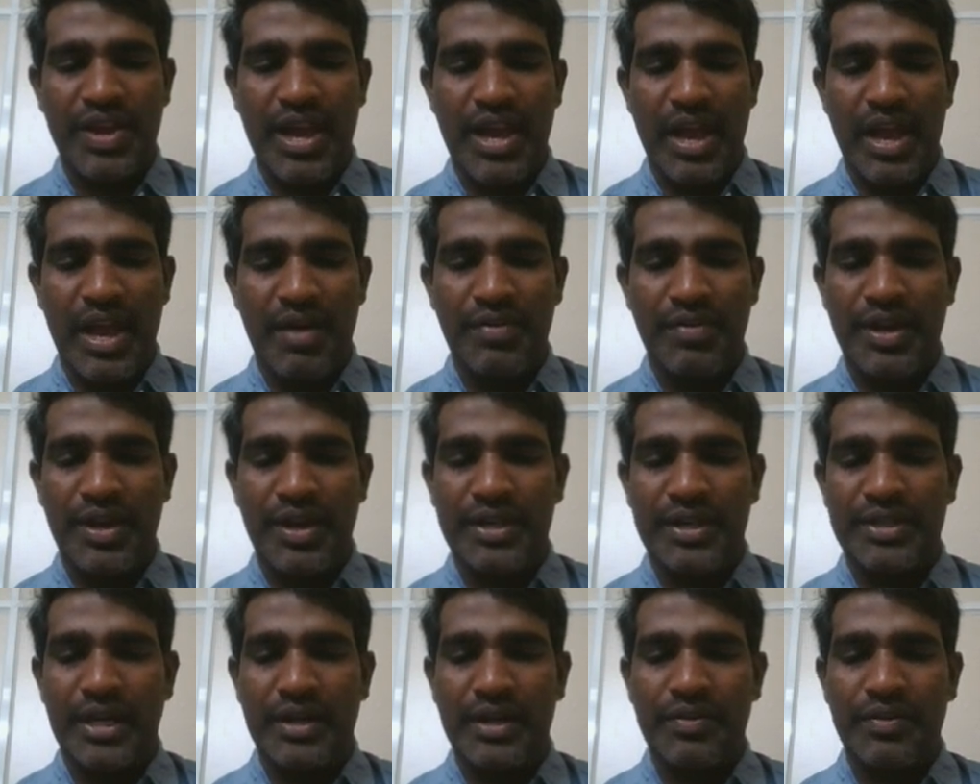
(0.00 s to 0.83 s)
we have
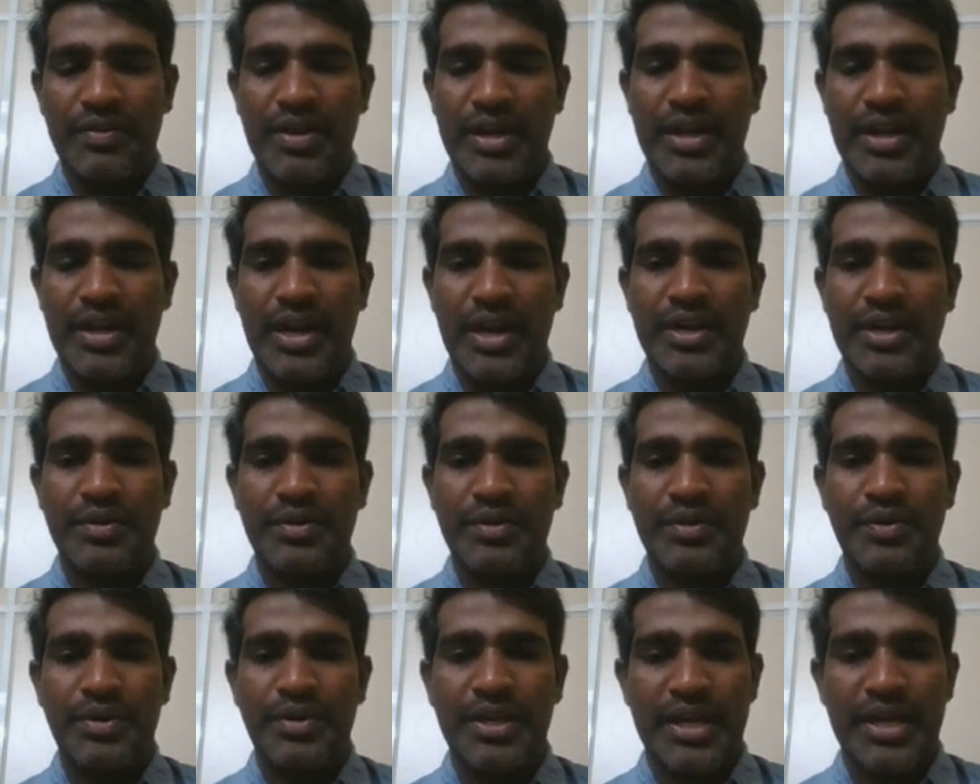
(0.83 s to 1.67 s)
it, that we are trying
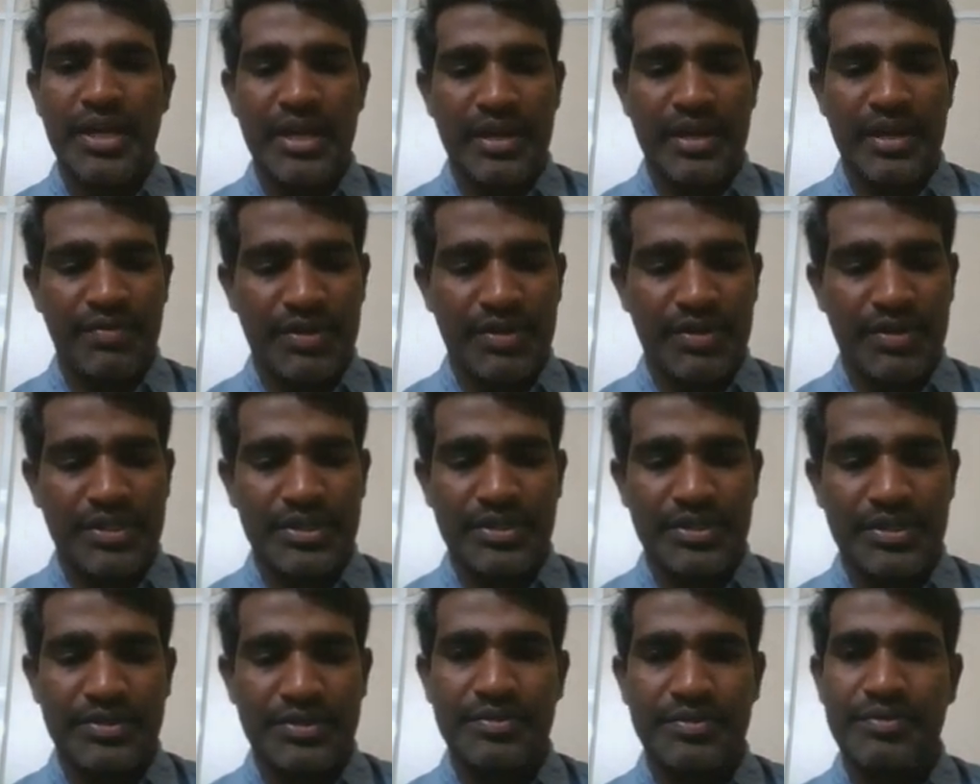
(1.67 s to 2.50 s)
to do here
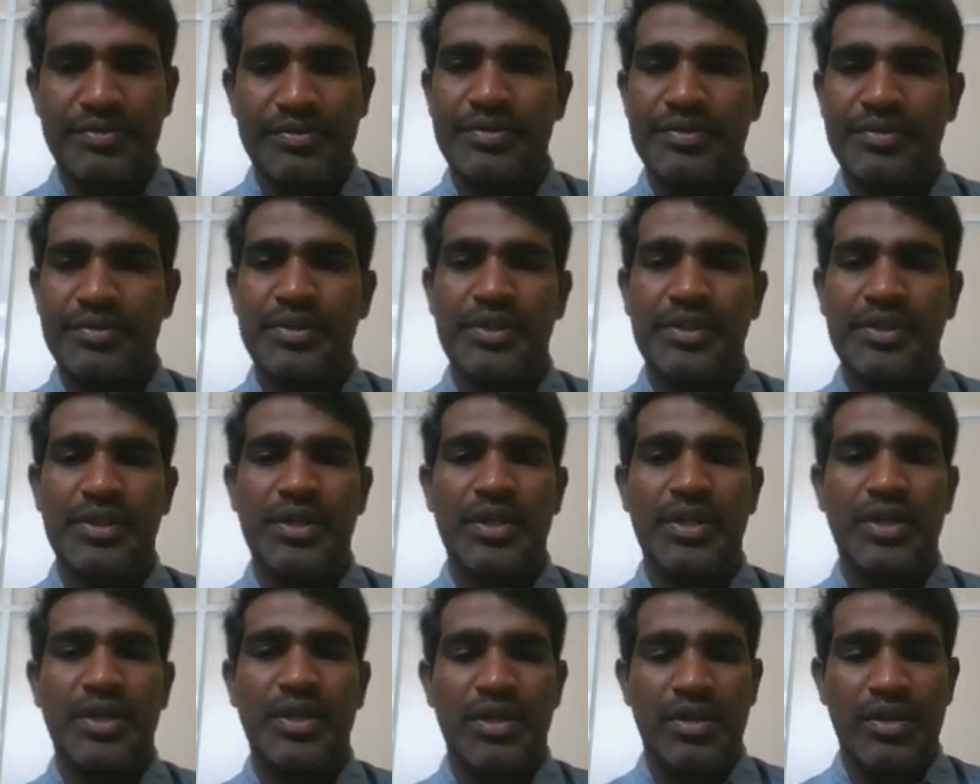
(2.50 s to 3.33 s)
reverse.
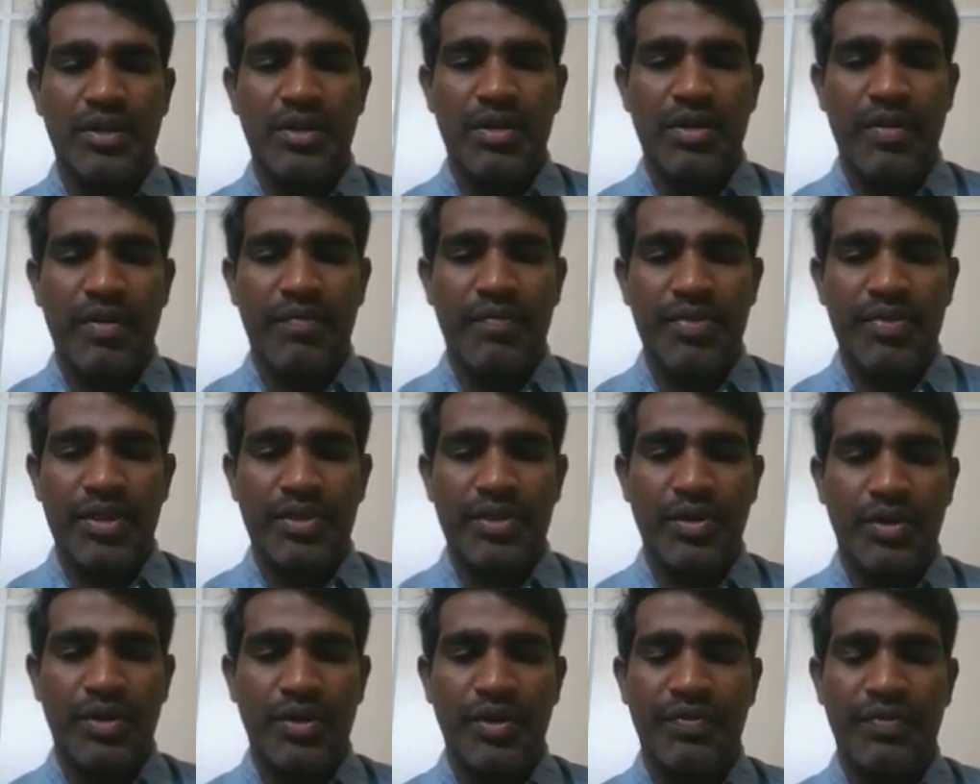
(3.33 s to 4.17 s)

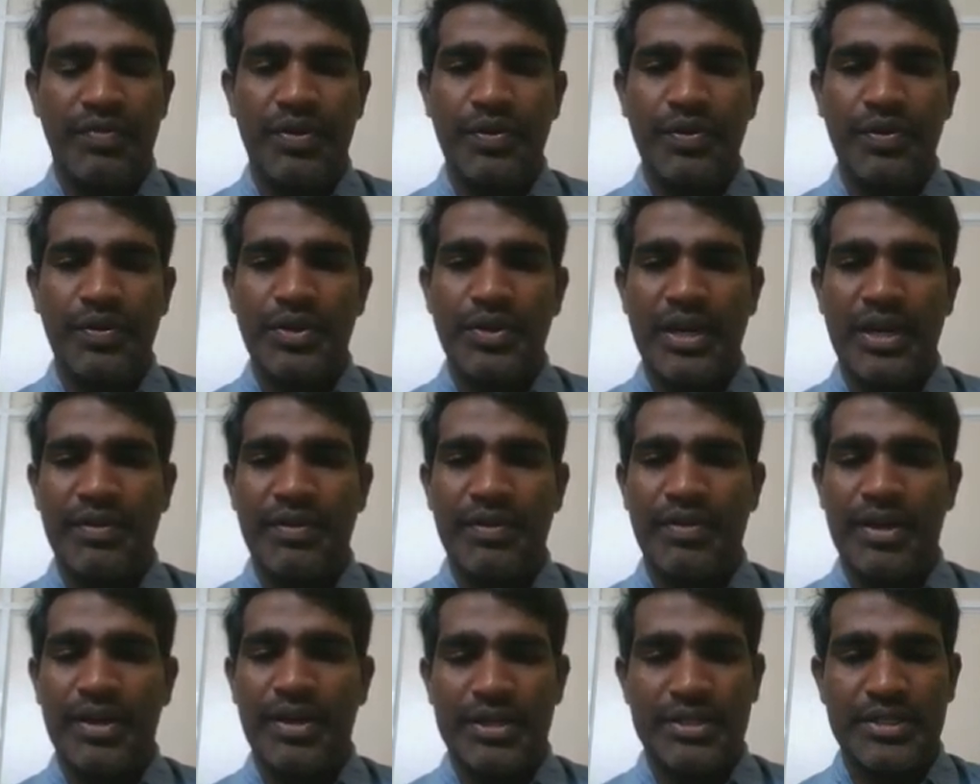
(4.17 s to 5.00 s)
So if you do the
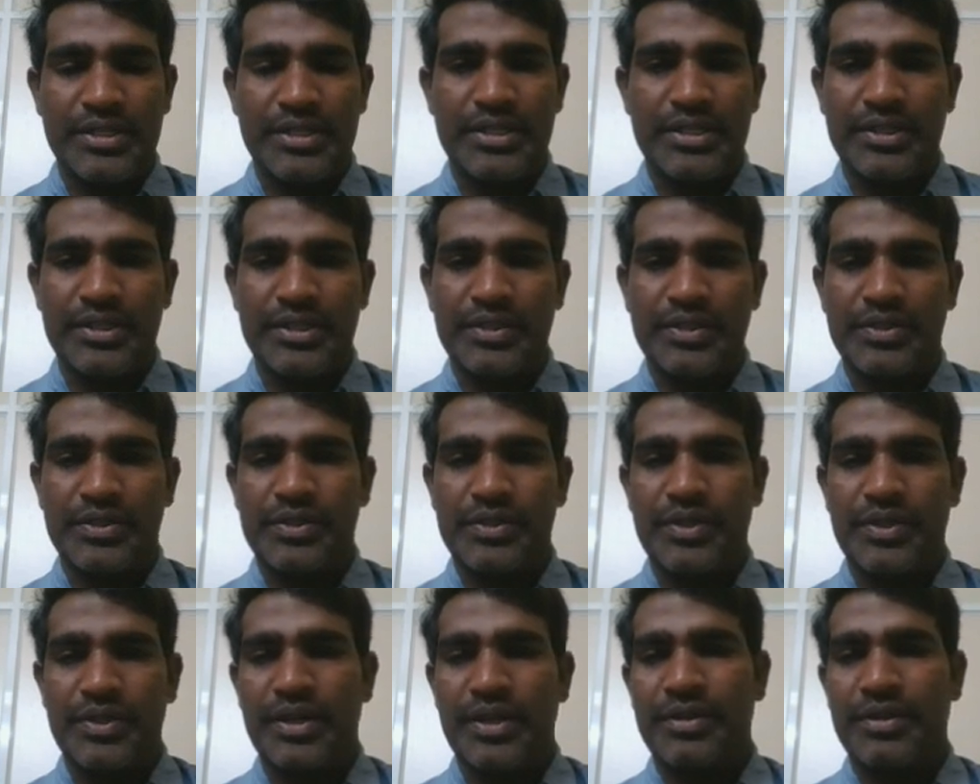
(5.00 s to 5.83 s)
reverse
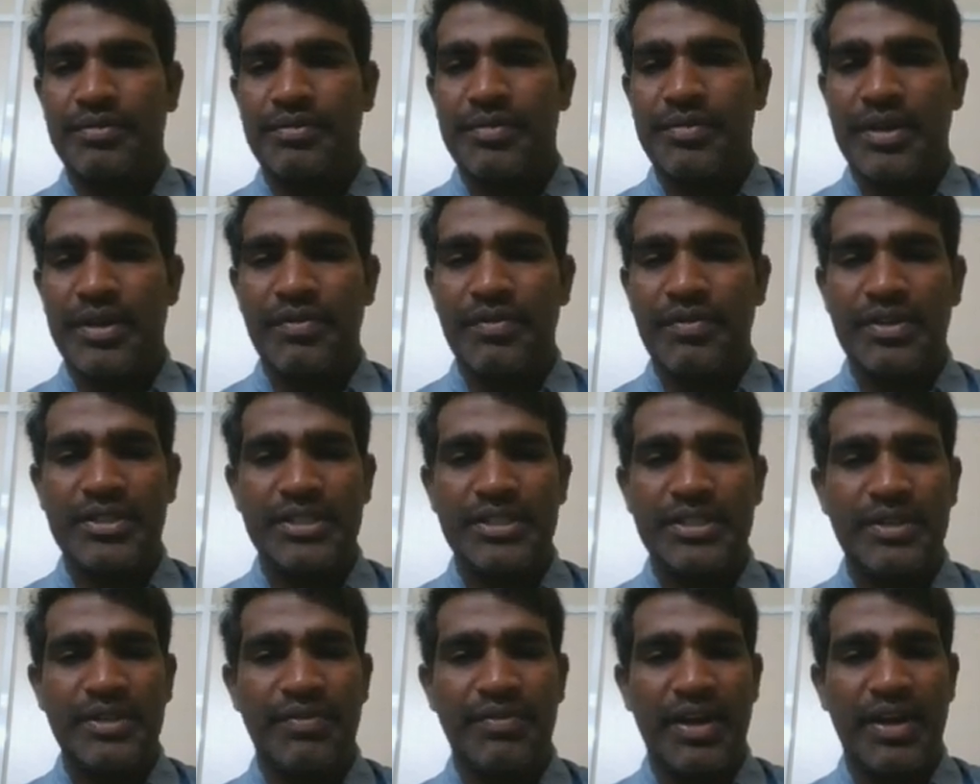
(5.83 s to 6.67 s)

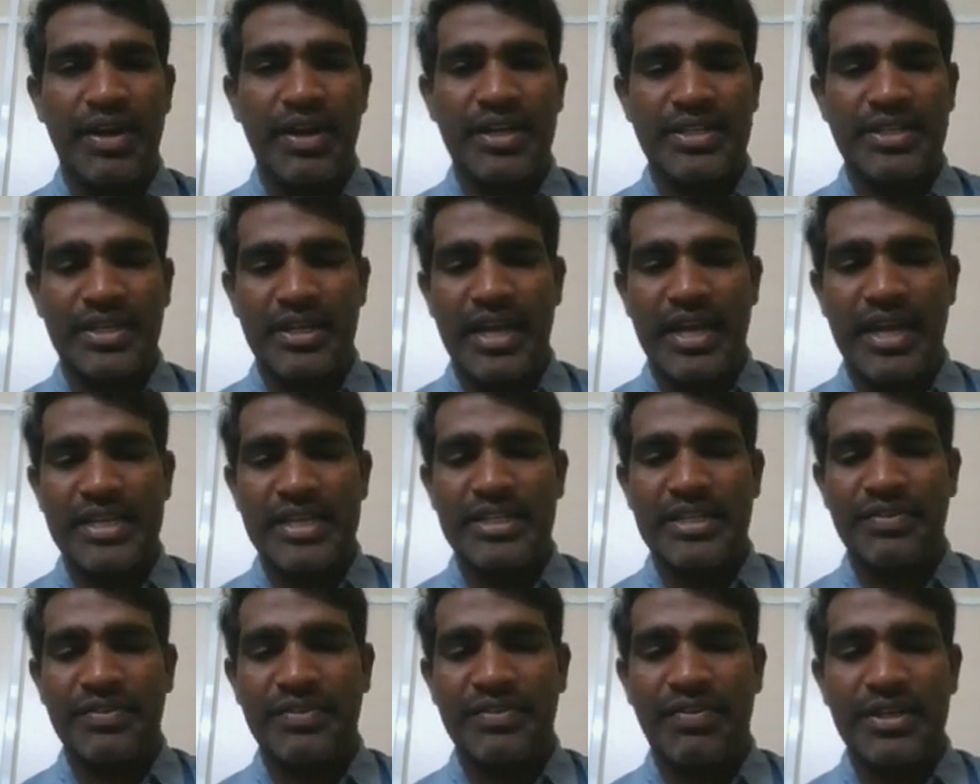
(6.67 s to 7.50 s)
is a function.
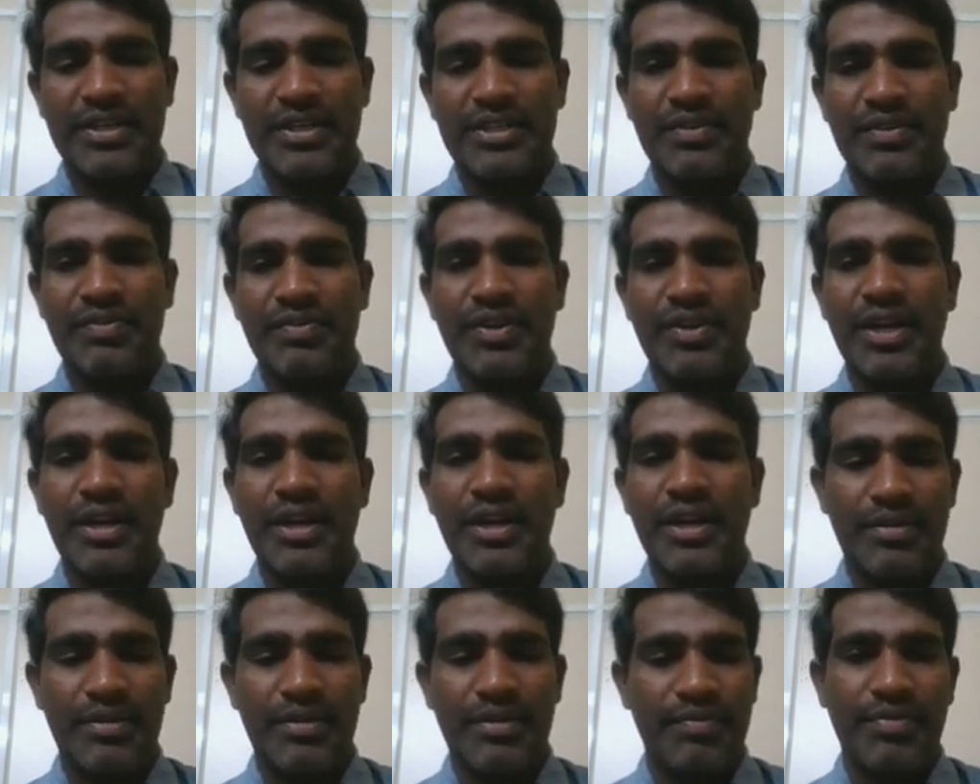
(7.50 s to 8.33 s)
As it is a function, we
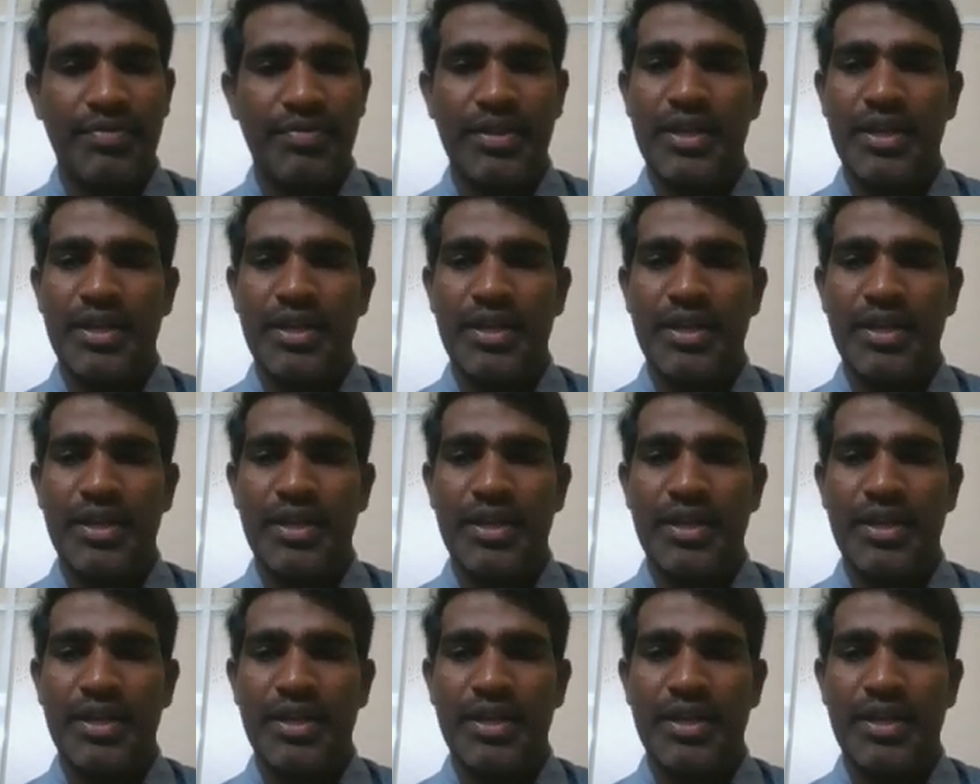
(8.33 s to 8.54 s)
need